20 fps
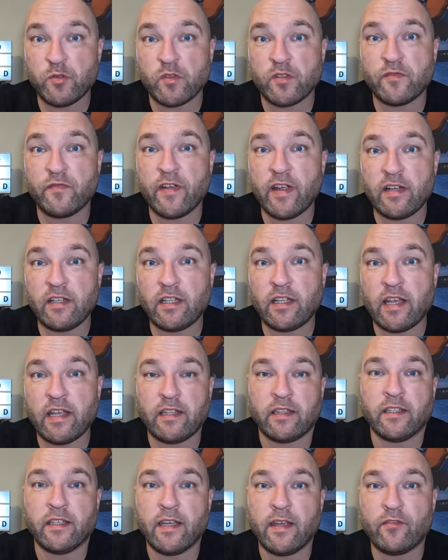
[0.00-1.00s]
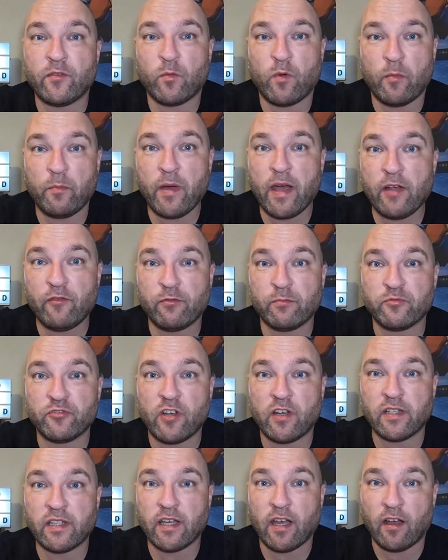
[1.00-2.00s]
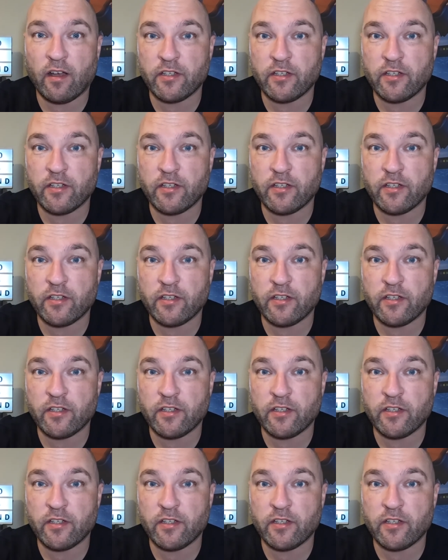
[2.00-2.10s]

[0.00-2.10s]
so it's fairly late in the evening, we're back from Drogheda.